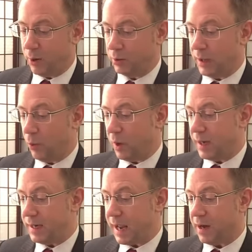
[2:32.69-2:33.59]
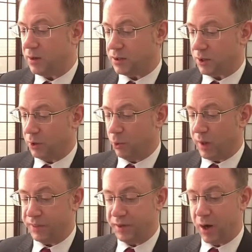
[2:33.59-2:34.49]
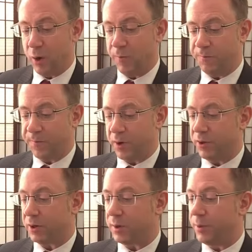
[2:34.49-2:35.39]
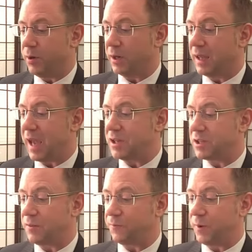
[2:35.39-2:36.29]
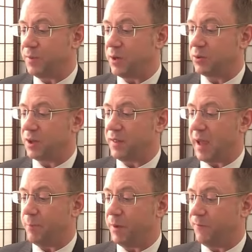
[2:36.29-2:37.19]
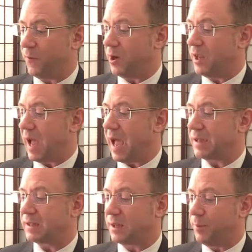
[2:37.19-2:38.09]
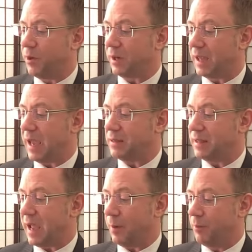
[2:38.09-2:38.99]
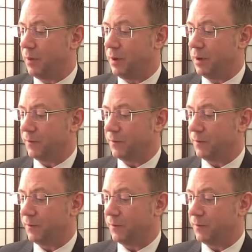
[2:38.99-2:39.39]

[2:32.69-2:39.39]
only 1 day or two with no further communication from you to them before you excommunicate them